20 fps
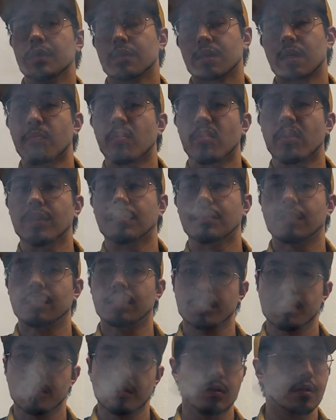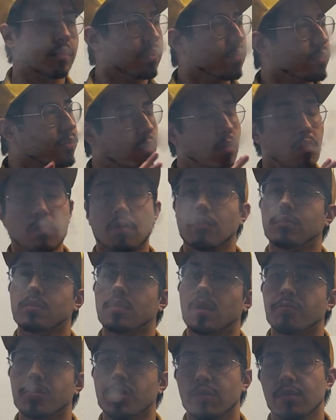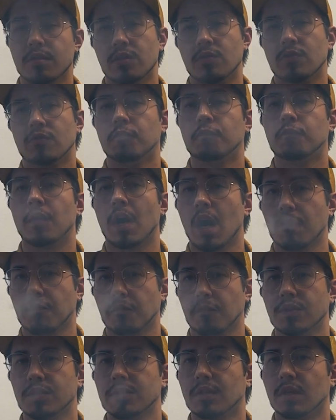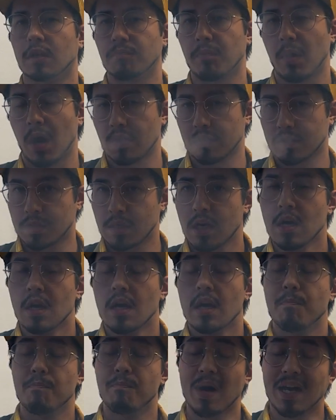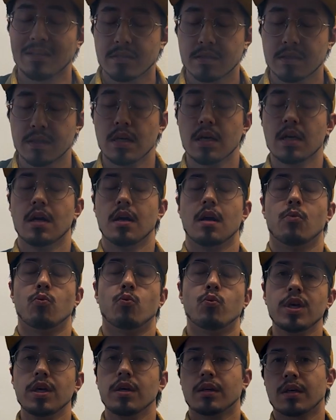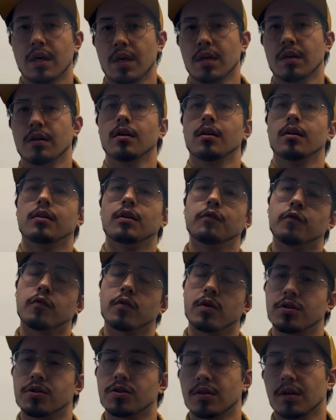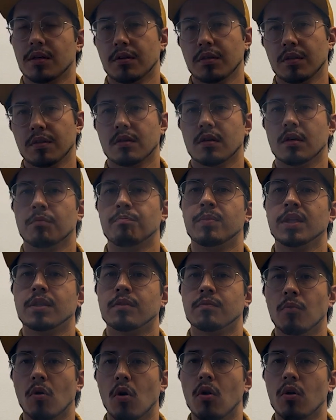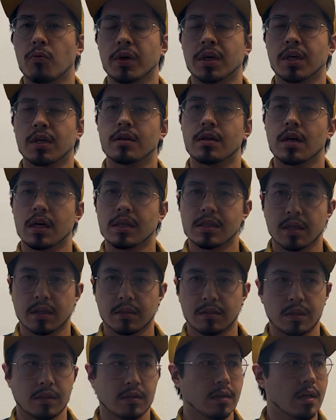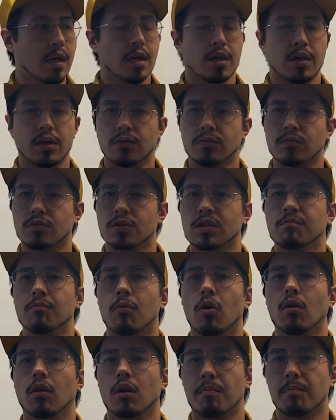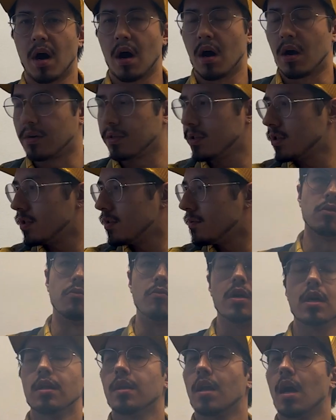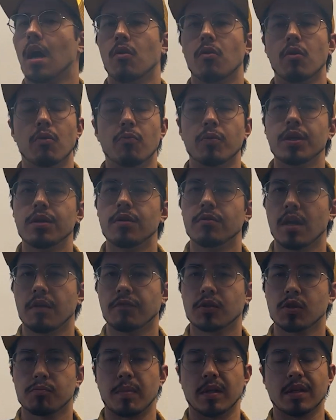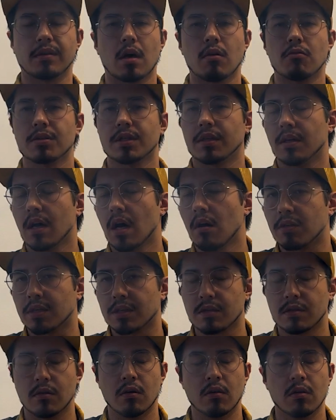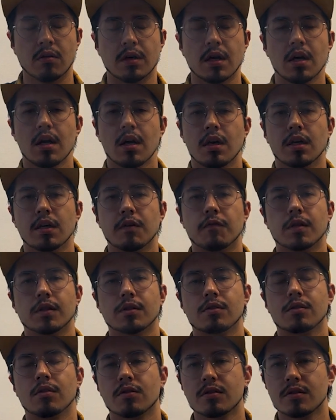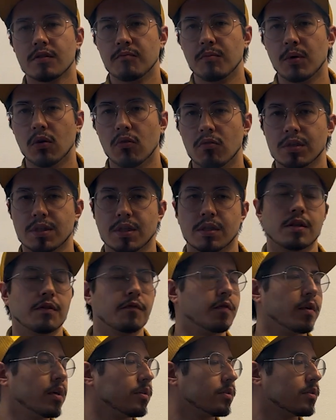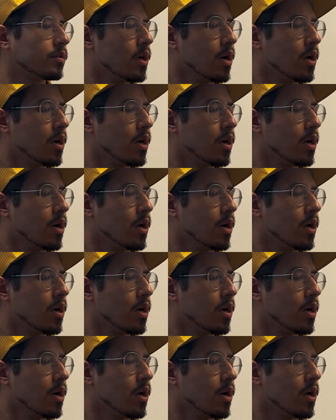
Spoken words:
separated the whole contraption into 5 distinct parts, but we can differentiate it a bit more, we can dissect it into smaller parts. Now, we don't have to spend hours and hours on different sorts of bowls and different